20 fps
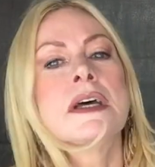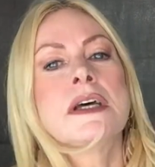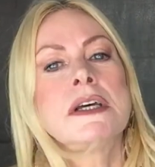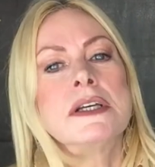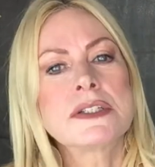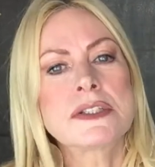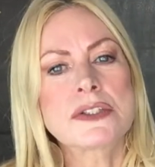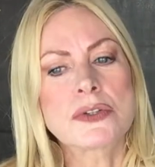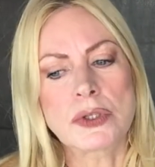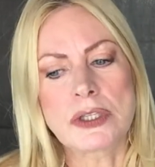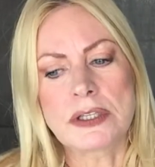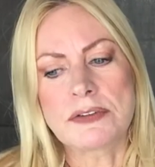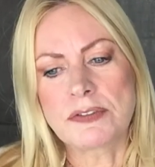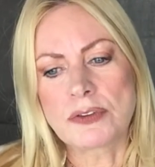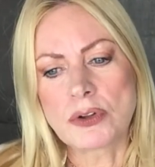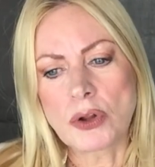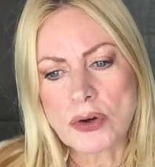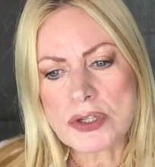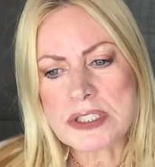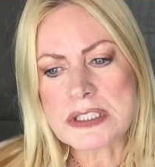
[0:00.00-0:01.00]
So you've
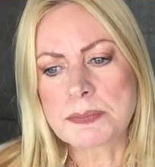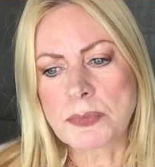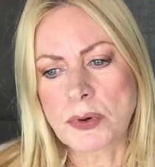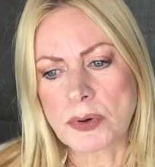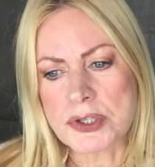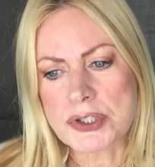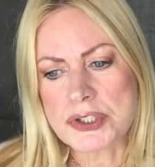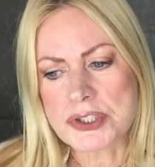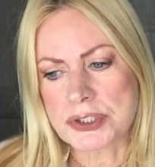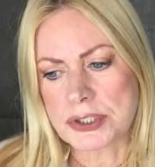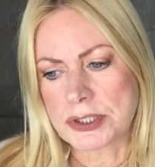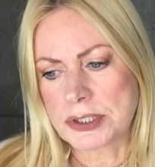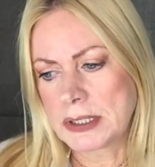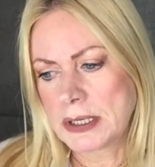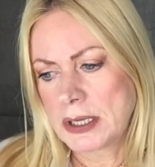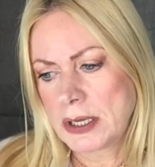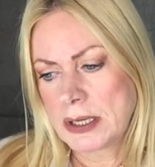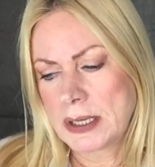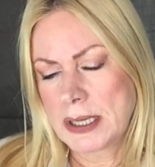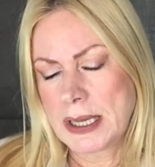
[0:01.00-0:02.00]
lost moisture
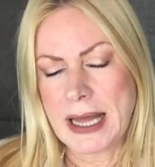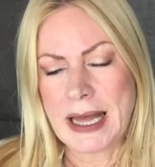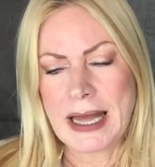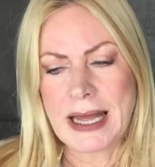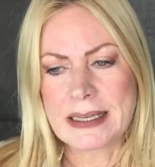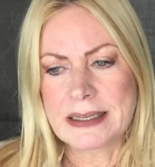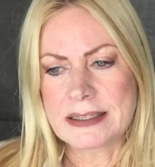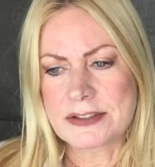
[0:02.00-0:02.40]
and